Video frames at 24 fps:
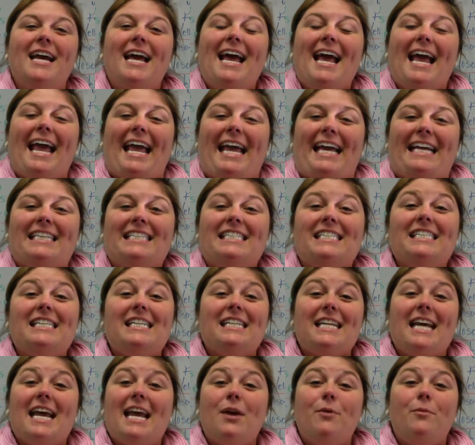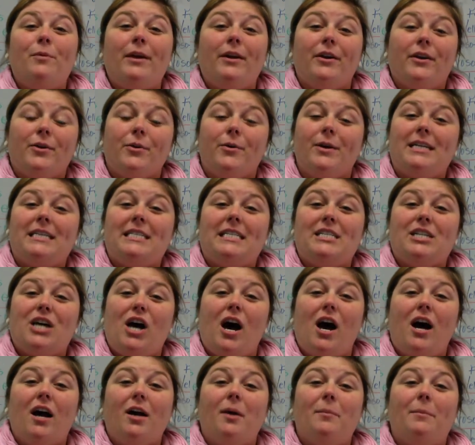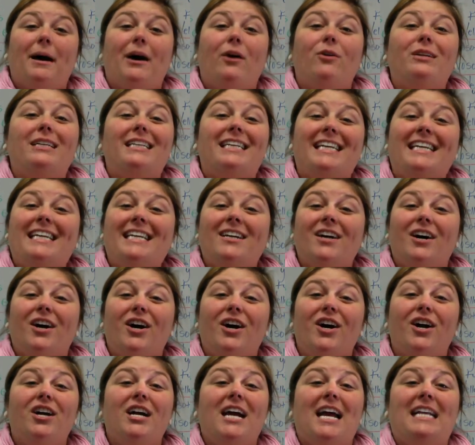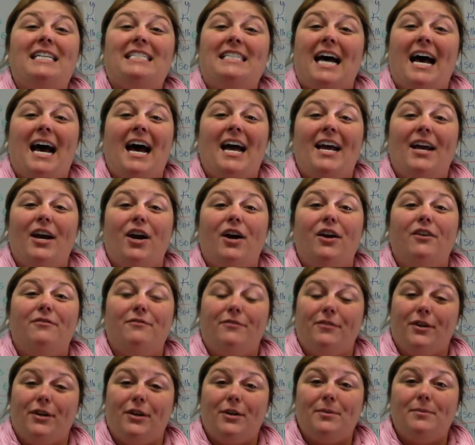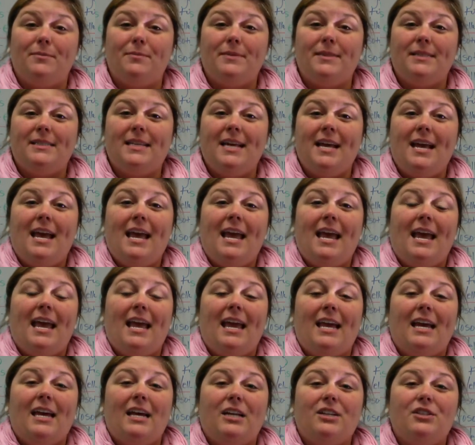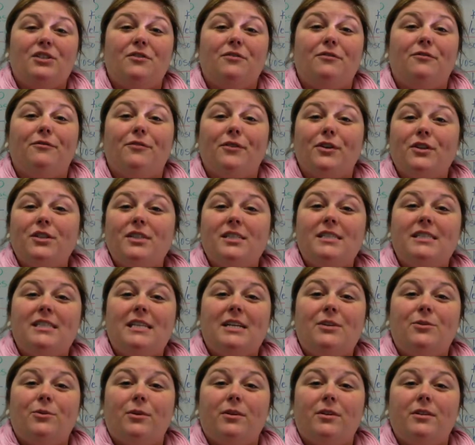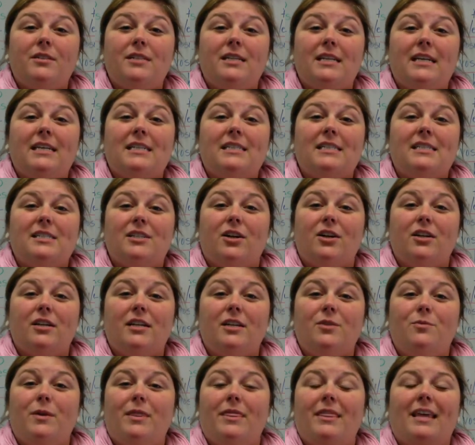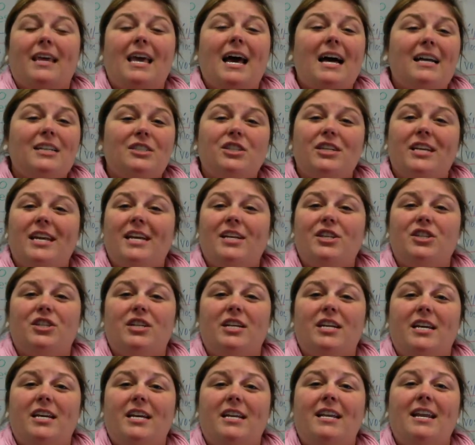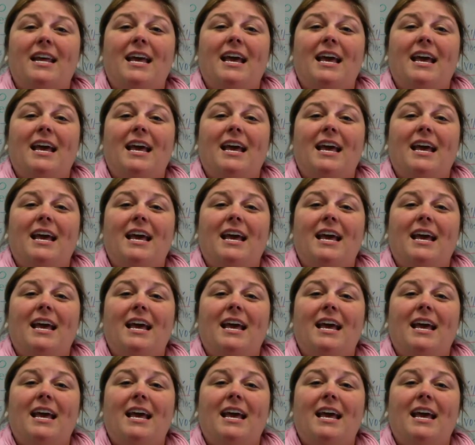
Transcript: and today we are going to talk about ER and IR verbs. And first, in order to get started with the conjugation